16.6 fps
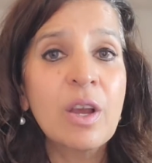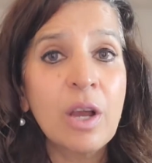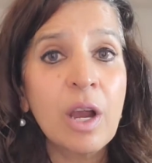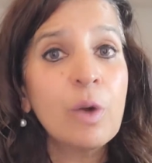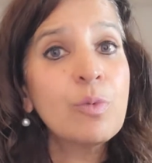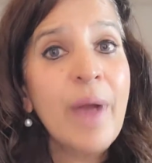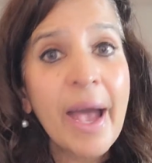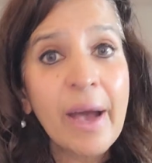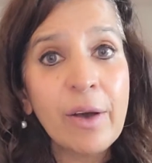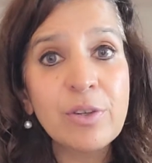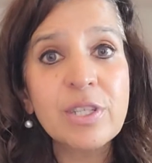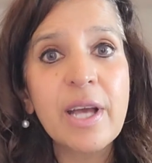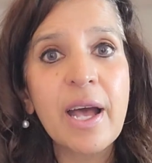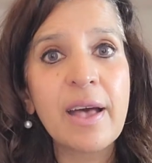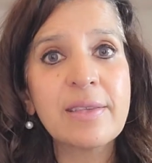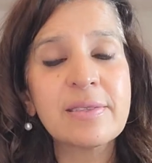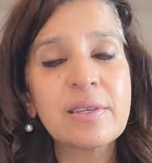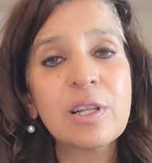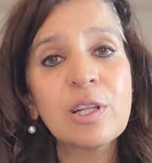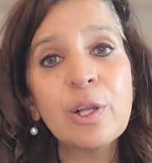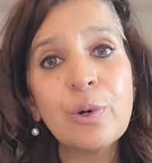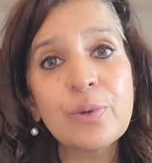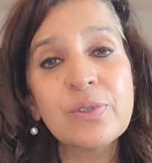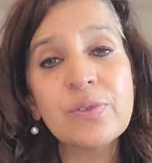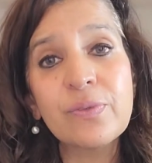around us,
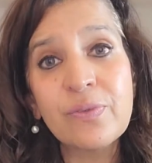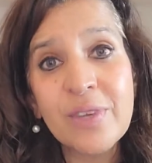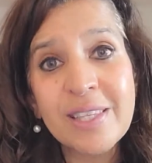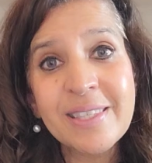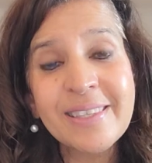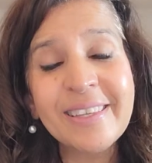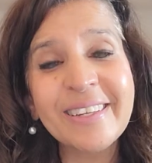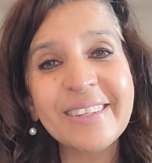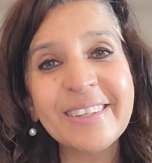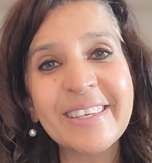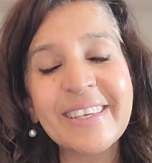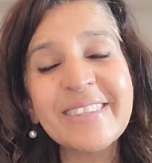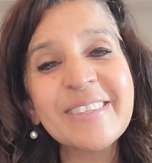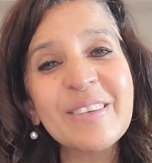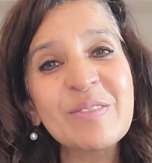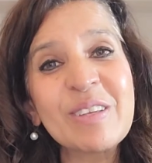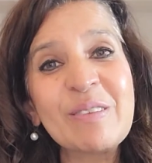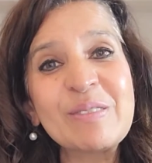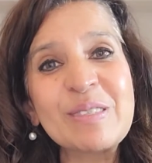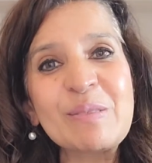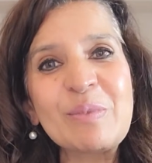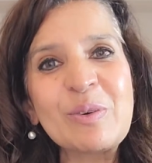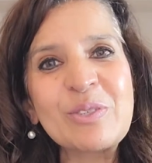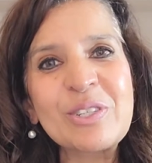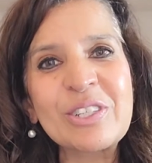close physically, sometimes
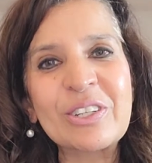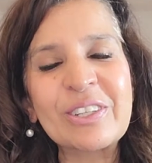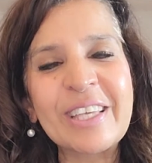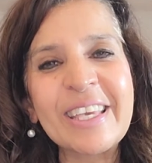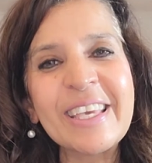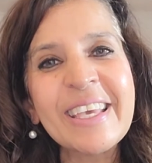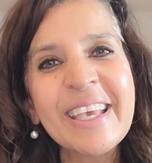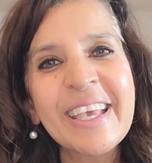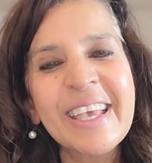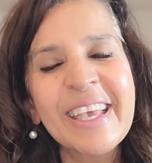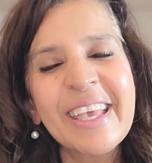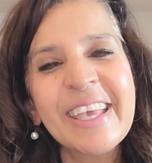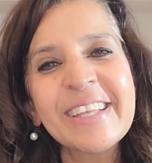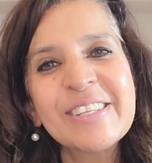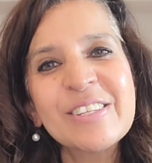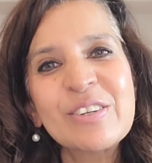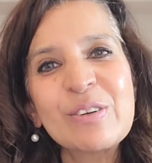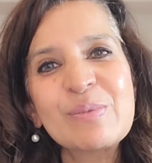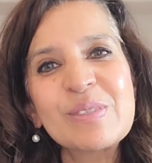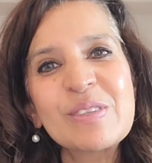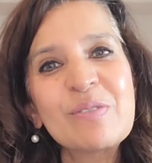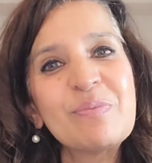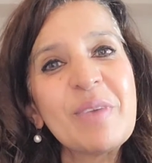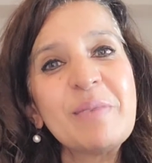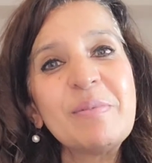emotionally, in terms
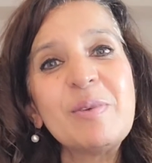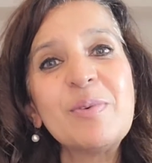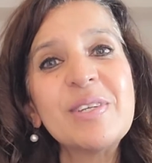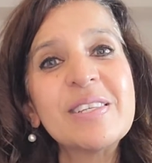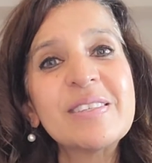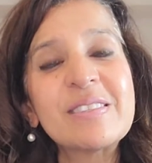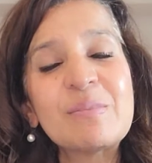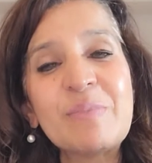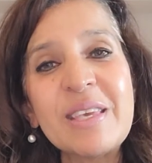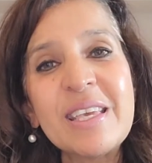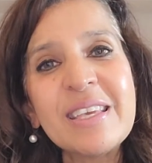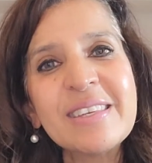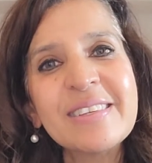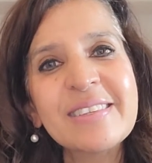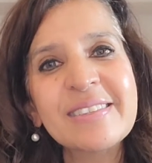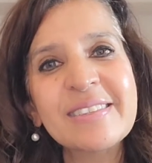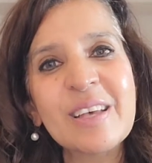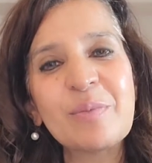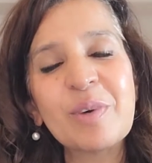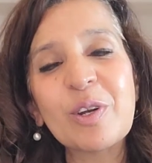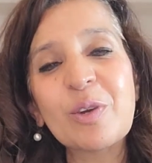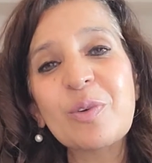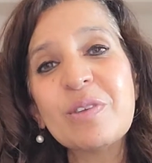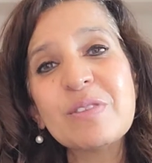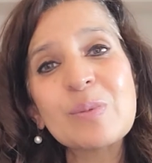of maybe we just speak to
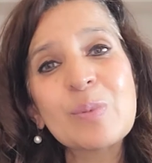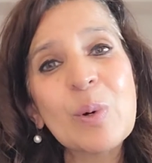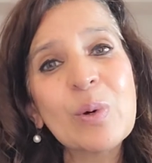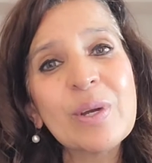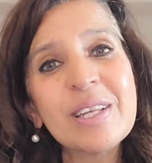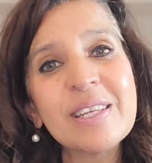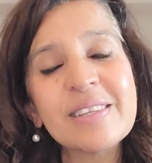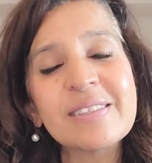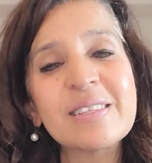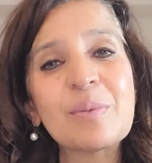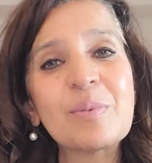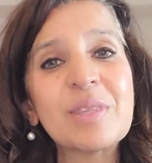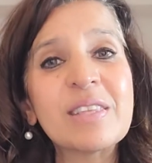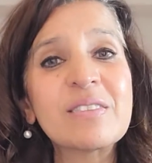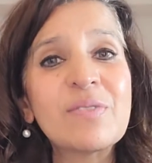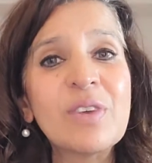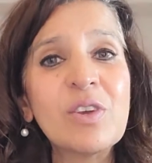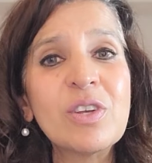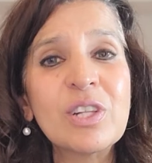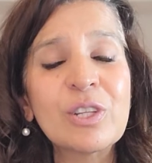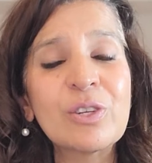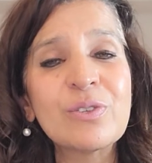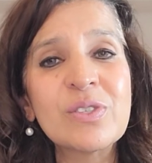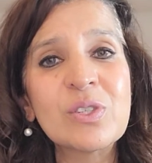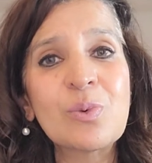someone or we've spoken to someone that's very
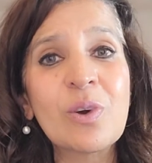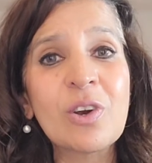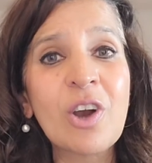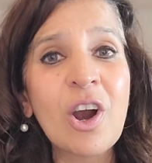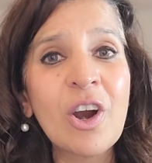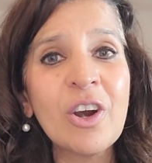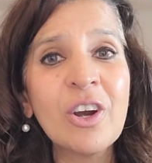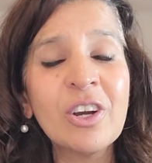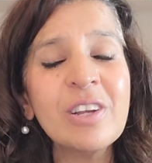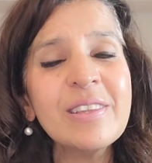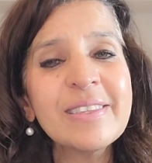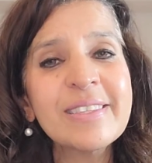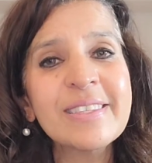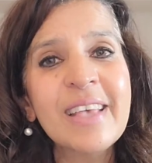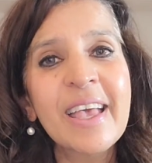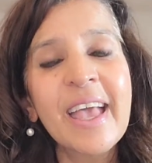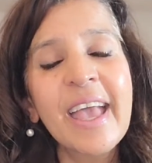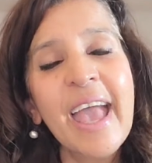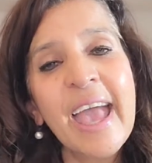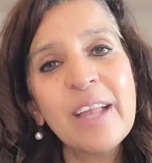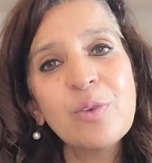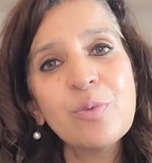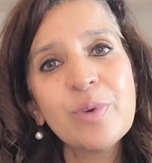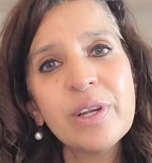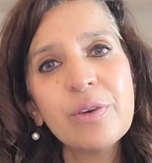close to our hearts
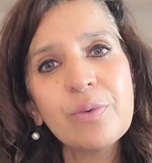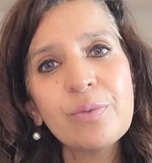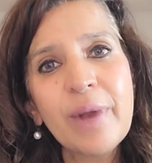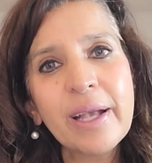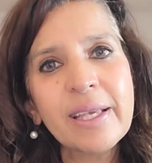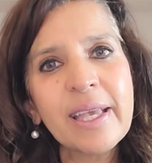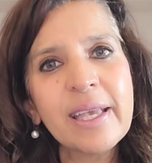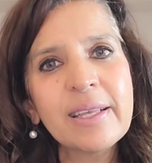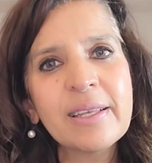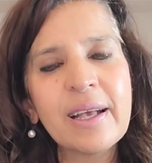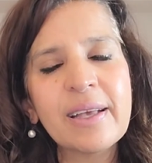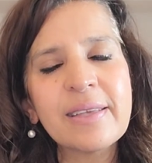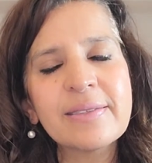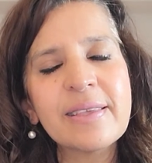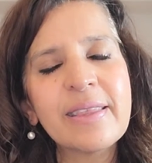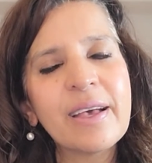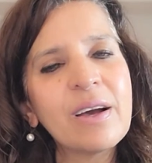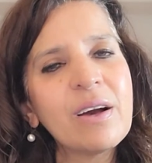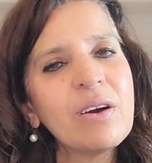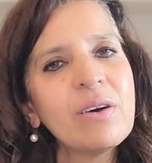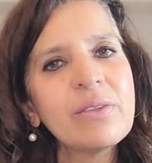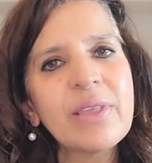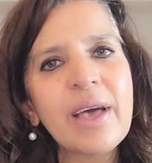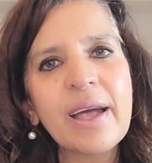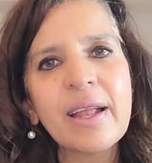and we're recognizing that,
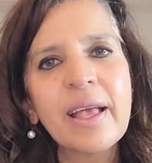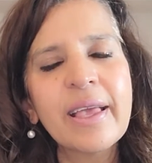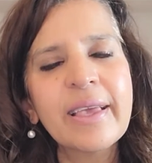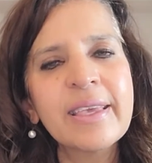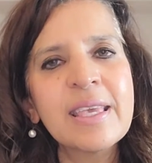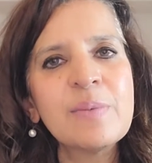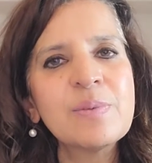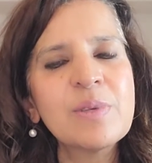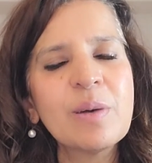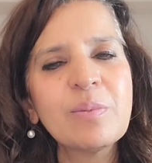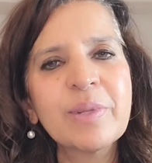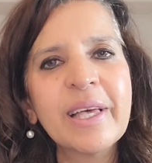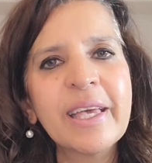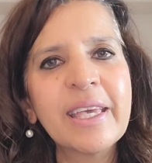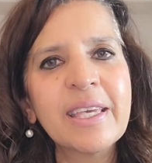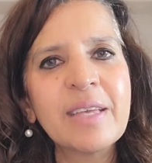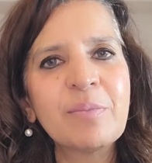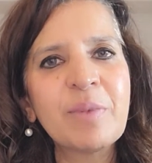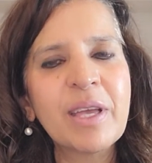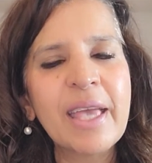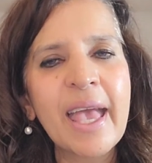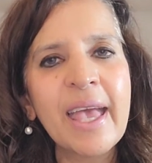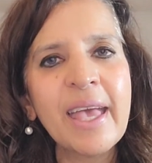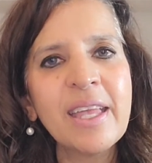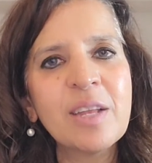oh, that keeps on playing in my
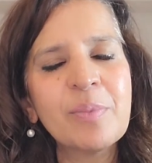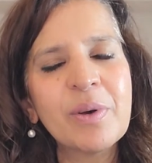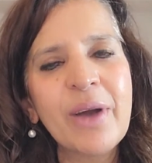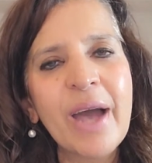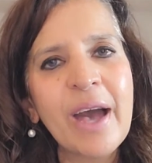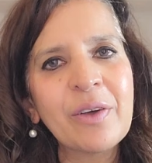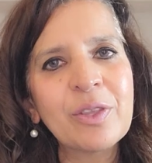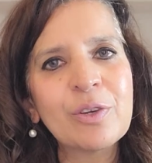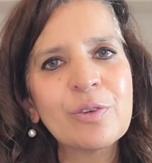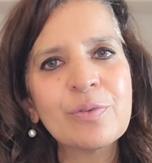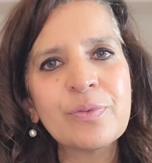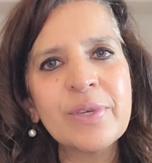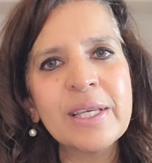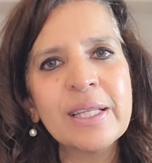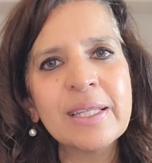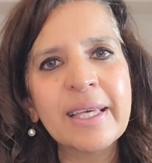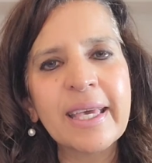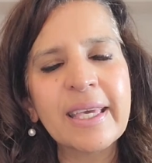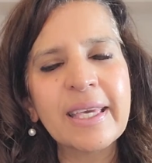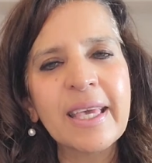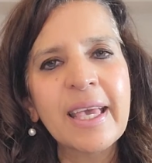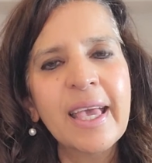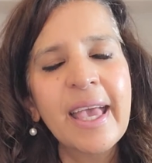head about how they're feeling.